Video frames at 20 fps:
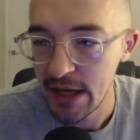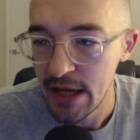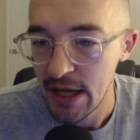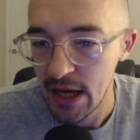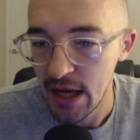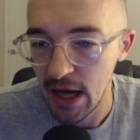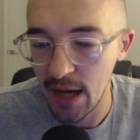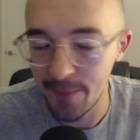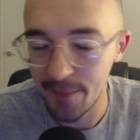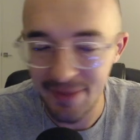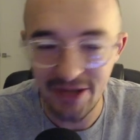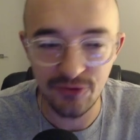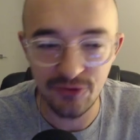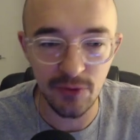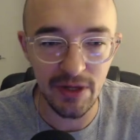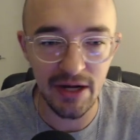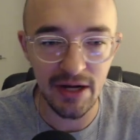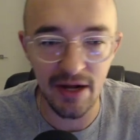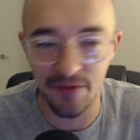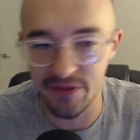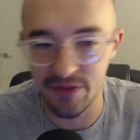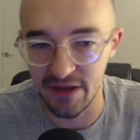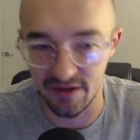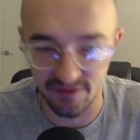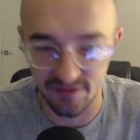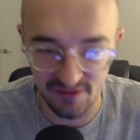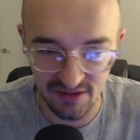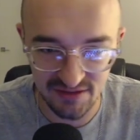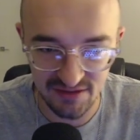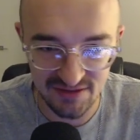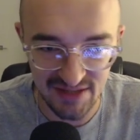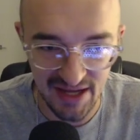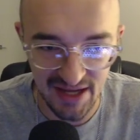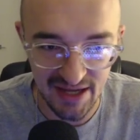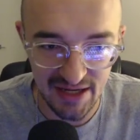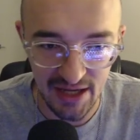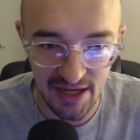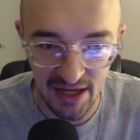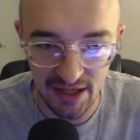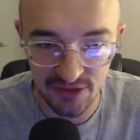But he tweeted out this. He
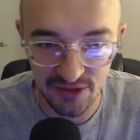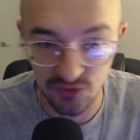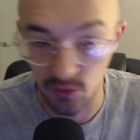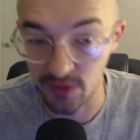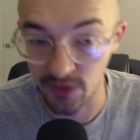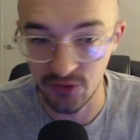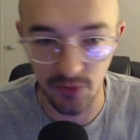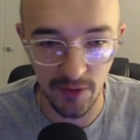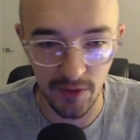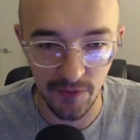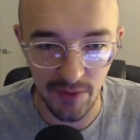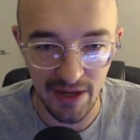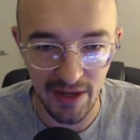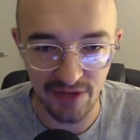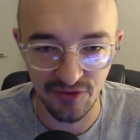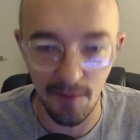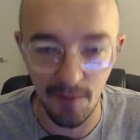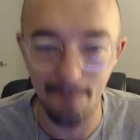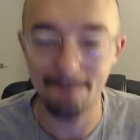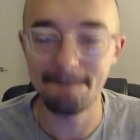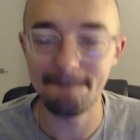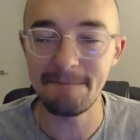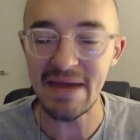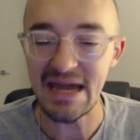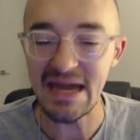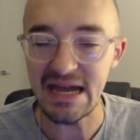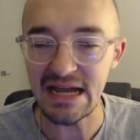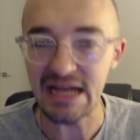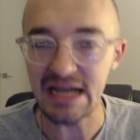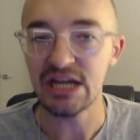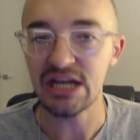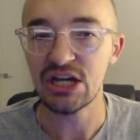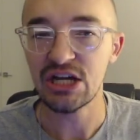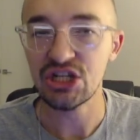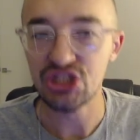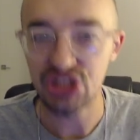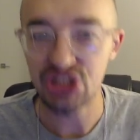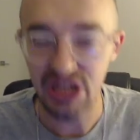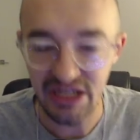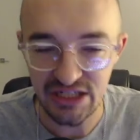said, 2023 has some big
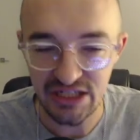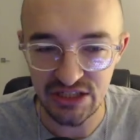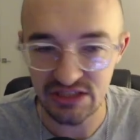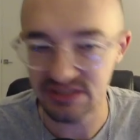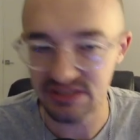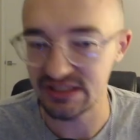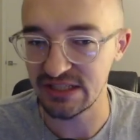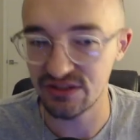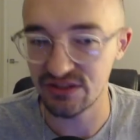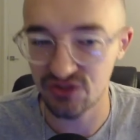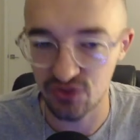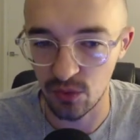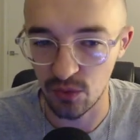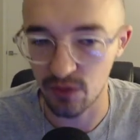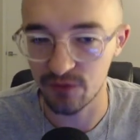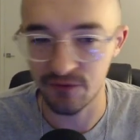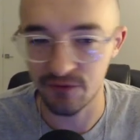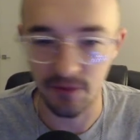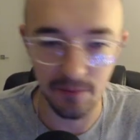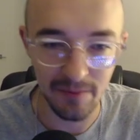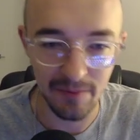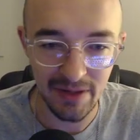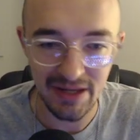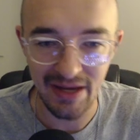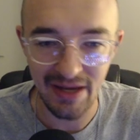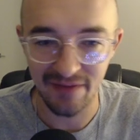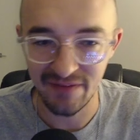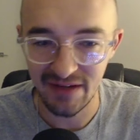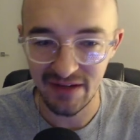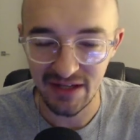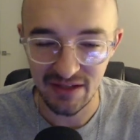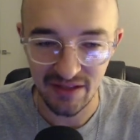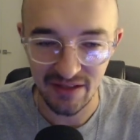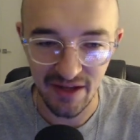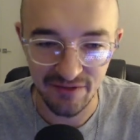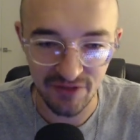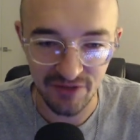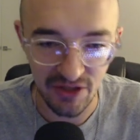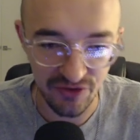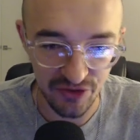changes in store for me, and then he
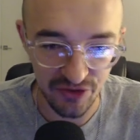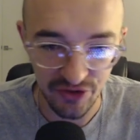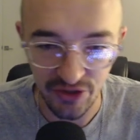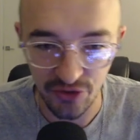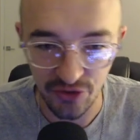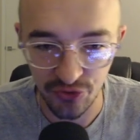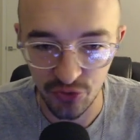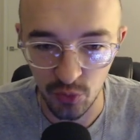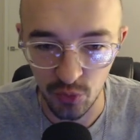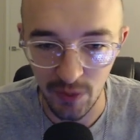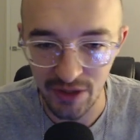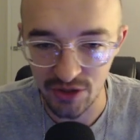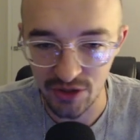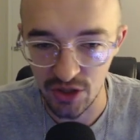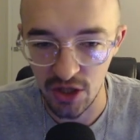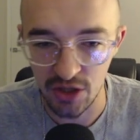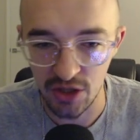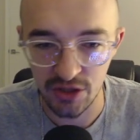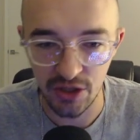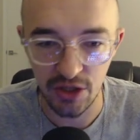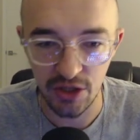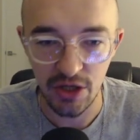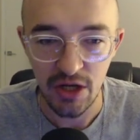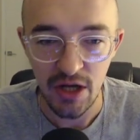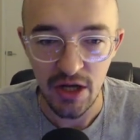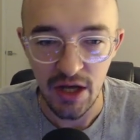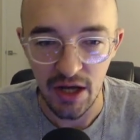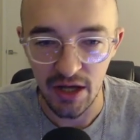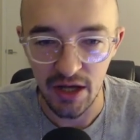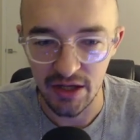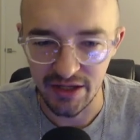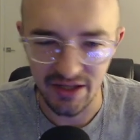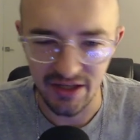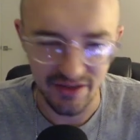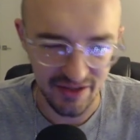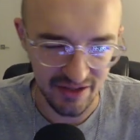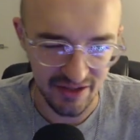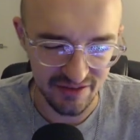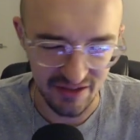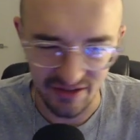left us a little twit longer. Again,
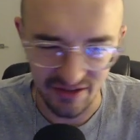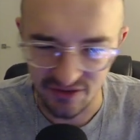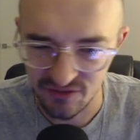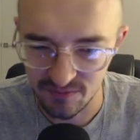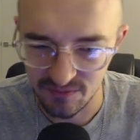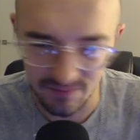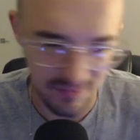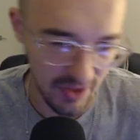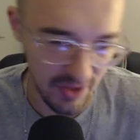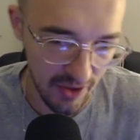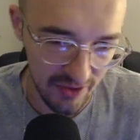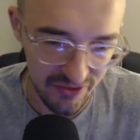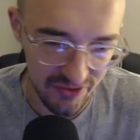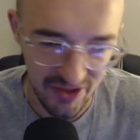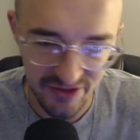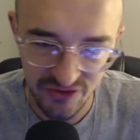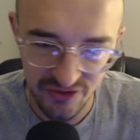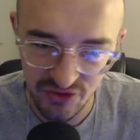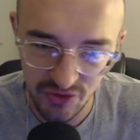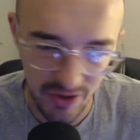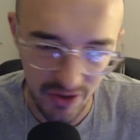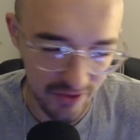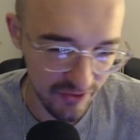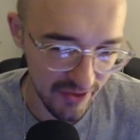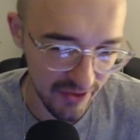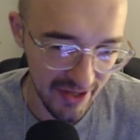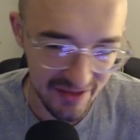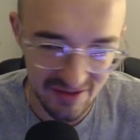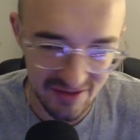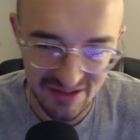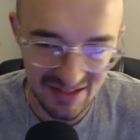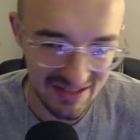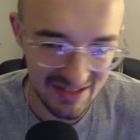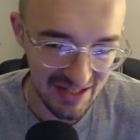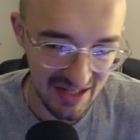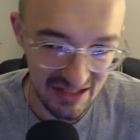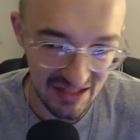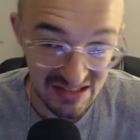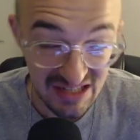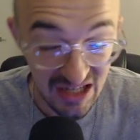like I said, this has less than 2,000 likes. It didn't
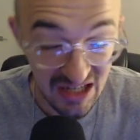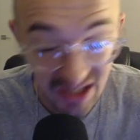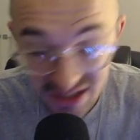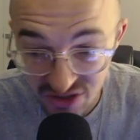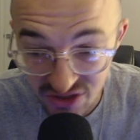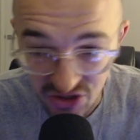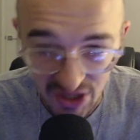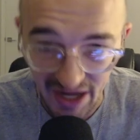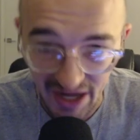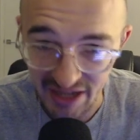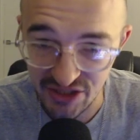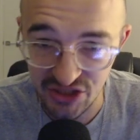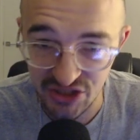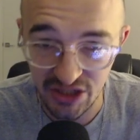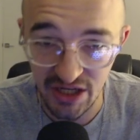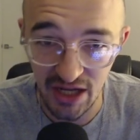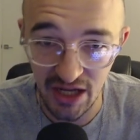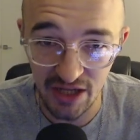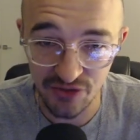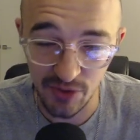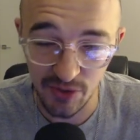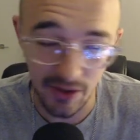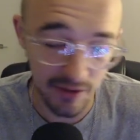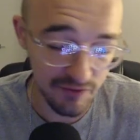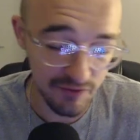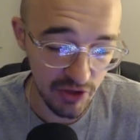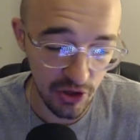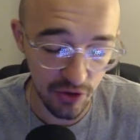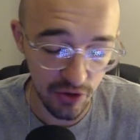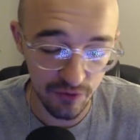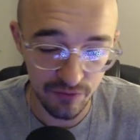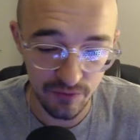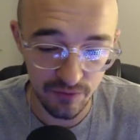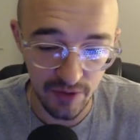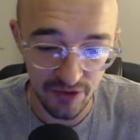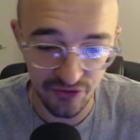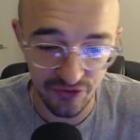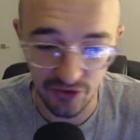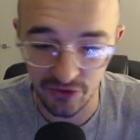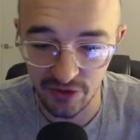get a ton of traction, so I don't even know if
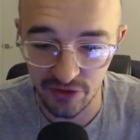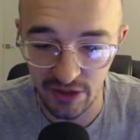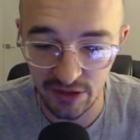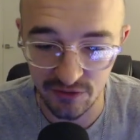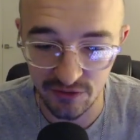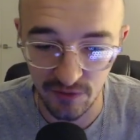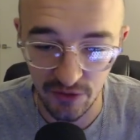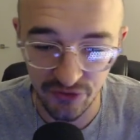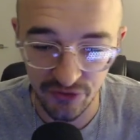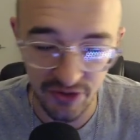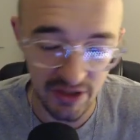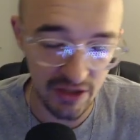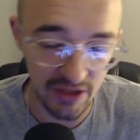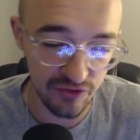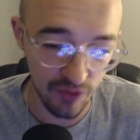necessarily you guys have all seen it.